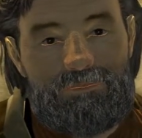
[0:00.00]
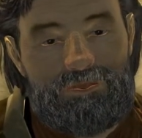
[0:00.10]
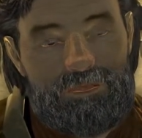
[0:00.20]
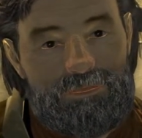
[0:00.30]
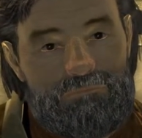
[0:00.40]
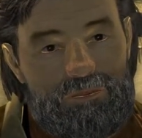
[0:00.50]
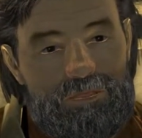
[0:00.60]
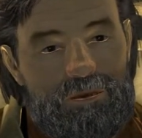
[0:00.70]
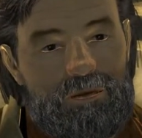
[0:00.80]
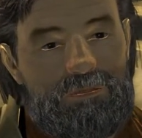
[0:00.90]
They had
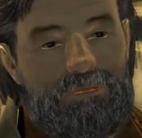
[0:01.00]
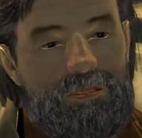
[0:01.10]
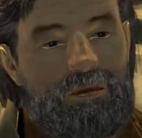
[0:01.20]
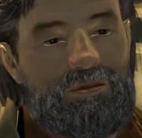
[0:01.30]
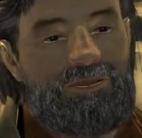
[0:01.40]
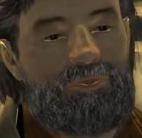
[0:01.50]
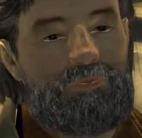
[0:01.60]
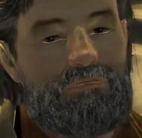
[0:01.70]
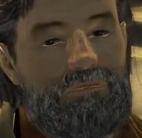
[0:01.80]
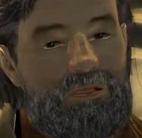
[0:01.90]
planted an N C R
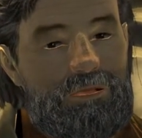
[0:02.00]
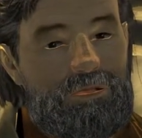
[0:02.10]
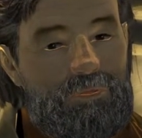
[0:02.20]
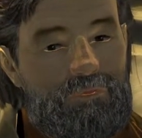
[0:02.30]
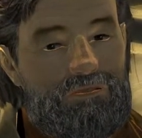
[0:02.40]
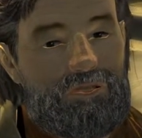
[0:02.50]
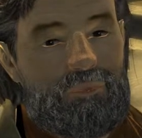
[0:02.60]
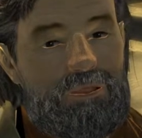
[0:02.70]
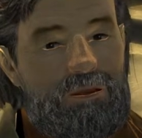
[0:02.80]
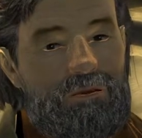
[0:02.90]
flag over the
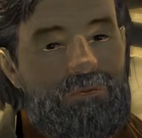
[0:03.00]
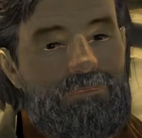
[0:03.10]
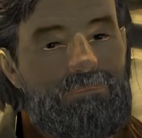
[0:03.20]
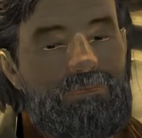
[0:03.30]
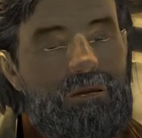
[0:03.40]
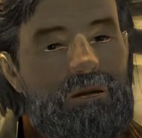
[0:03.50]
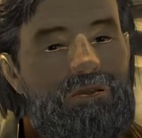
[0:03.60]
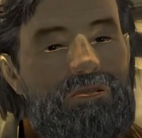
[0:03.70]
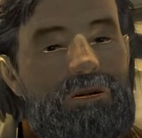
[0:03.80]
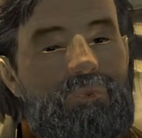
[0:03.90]
well,
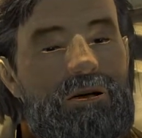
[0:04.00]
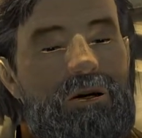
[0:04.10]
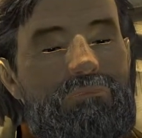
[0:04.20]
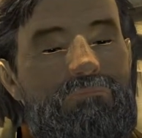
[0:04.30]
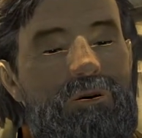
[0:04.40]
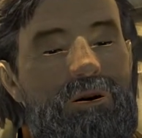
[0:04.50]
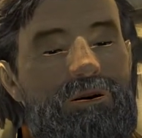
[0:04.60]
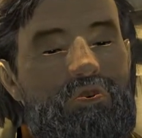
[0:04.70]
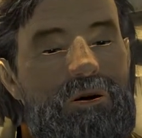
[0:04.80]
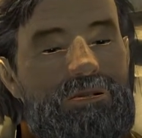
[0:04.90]
and they would not
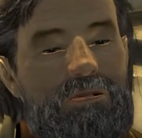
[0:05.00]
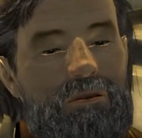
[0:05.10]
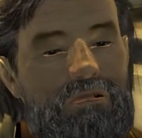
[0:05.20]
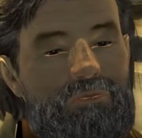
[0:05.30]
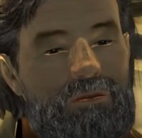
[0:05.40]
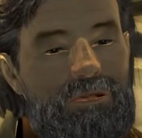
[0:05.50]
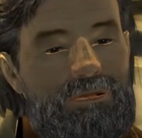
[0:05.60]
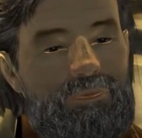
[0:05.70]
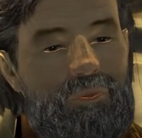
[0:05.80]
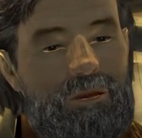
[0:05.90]
budge until every last
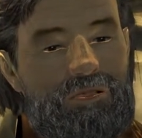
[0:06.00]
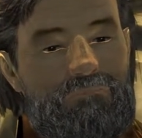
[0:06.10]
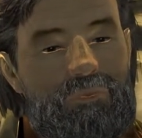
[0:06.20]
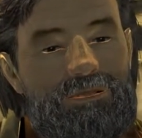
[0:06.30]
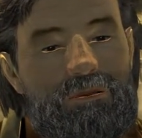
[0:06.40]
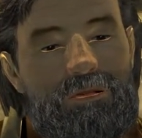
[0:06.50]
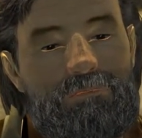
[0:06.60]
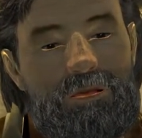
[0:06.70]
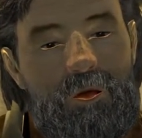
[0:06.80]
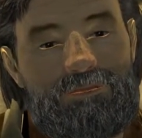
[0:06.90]
one of them was laid
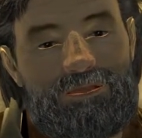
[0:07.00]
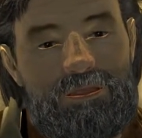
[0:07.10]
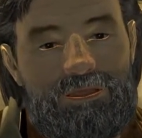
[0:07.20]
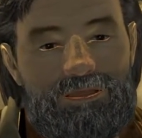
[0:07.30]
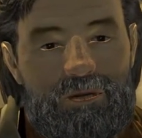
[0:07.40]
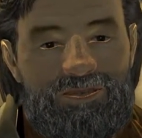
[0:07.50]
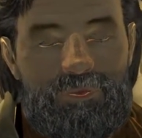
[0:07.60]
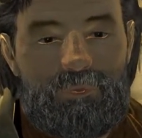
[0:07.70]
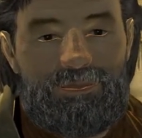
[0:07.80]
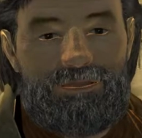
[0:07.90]
out dead and
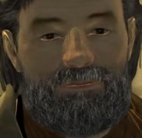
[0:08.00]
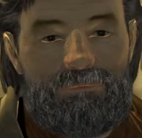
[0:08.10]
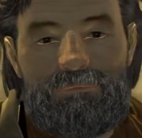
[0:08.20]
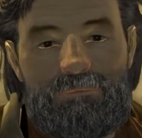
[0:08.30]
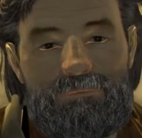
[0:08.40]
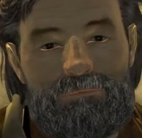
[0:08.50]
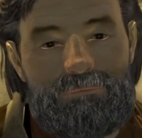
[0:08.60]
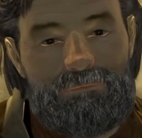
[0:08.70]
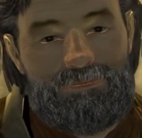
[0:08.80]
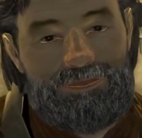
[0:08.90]
cold.
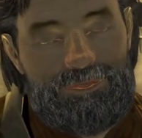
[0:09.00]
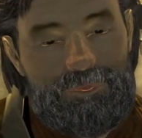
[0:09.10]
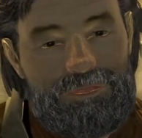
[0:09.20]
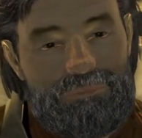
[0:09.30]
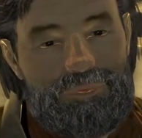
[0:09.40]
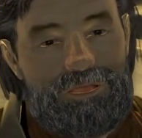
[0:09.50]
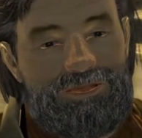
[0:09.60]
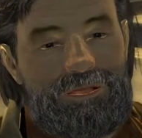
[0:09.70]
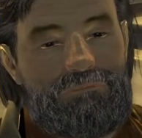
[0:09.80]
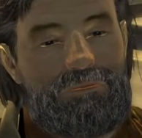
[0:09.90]
So I walked
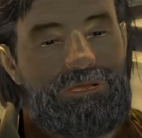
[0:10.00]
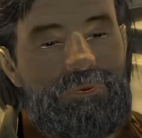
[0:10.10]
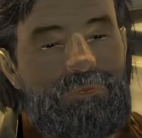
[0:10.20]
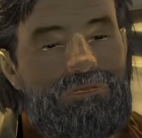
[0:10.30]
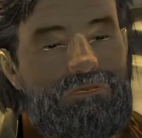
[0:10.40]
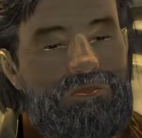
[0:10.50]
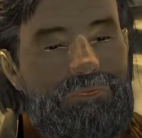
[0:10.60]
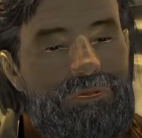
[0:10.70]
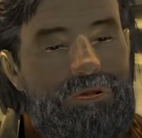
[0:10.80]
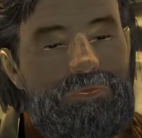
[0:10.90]
up and told them there
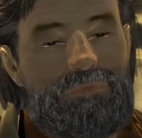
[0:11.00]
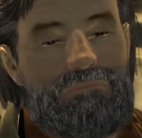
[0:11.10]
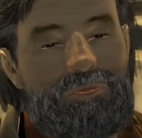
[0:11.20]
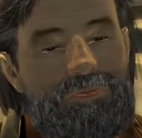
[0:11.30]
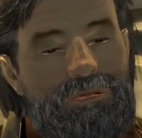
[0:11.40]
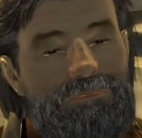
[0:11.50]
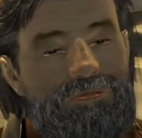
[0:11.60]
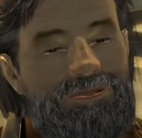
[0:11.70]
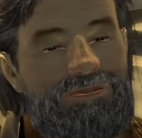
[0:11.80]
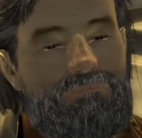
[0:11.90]
was a group of raiders
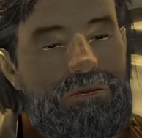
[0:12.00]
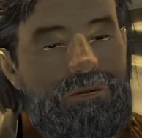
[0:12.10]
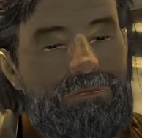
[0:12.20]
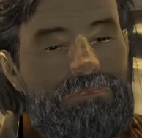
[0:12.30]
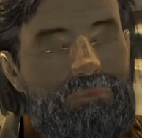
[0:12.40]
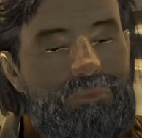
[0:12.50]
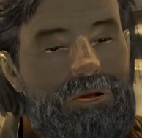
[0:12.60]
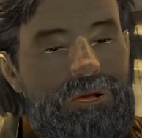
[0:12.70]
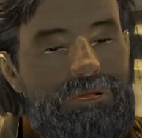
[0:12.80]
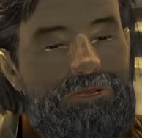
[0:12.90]
coming, one
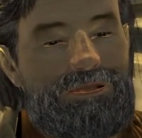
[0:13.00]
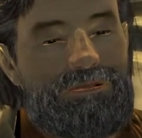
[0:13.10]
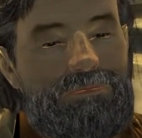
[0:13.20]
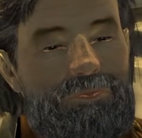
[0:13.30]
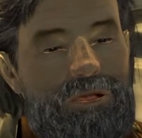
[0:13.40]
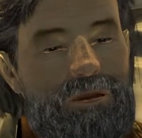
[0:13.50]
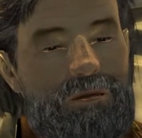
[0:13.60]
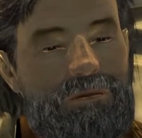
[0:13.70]
hundred strong.